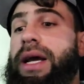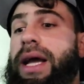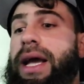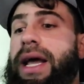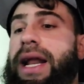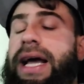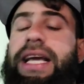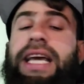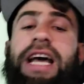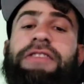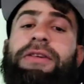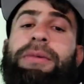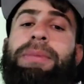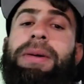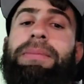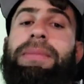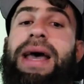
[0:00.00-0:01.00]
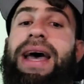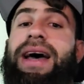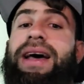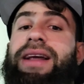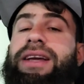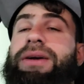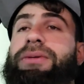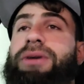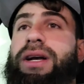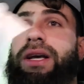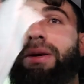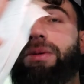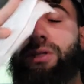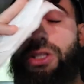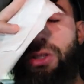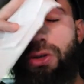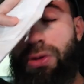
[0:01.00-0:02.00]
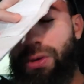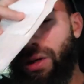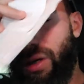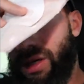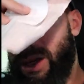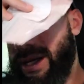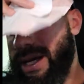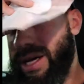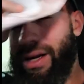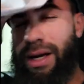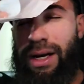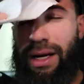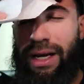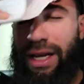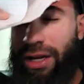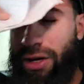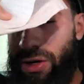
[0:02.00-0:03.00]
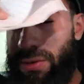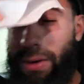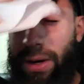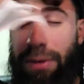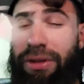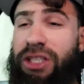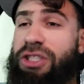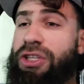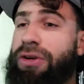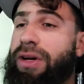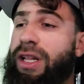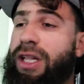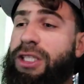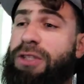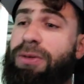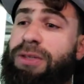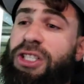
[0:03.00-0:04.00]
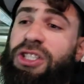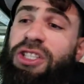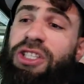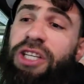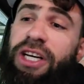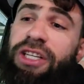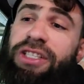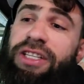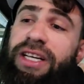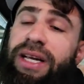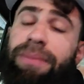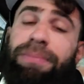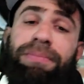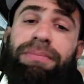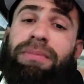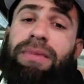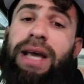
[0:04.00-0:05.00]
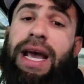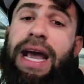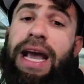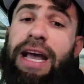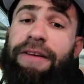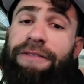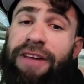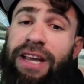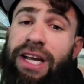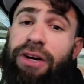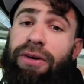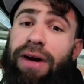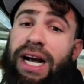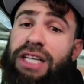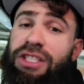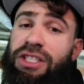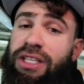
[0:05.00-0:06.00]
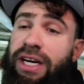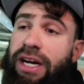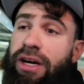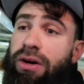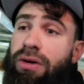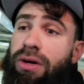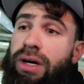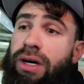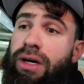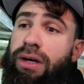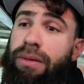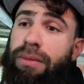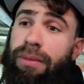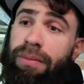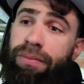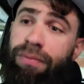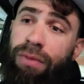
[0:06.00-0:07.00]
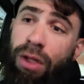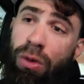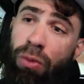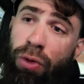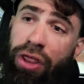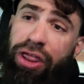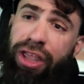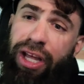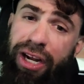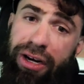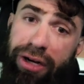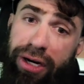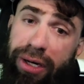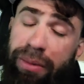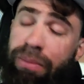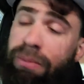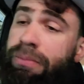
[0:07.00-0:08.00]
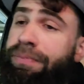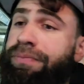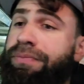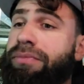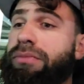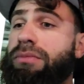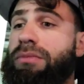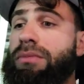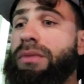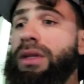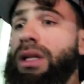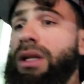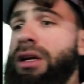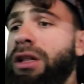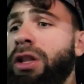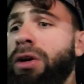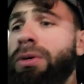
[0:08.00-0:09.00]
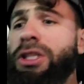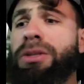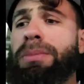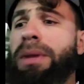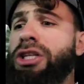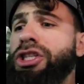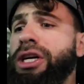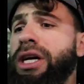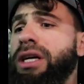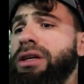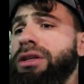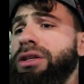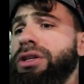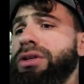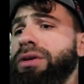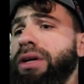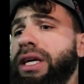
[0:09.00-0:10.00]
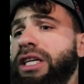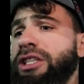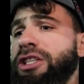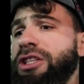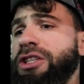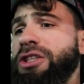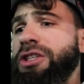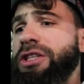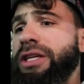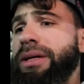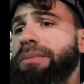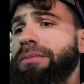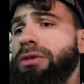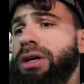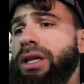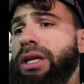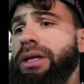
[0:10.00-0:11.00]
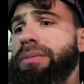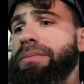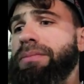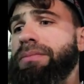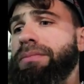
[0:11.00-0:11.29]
And I can't even be mad. He was cool and he knew what he was doing. This was a sick team. AV Grass Kyogre with Thunder. There wasn't much I could do against this team, really.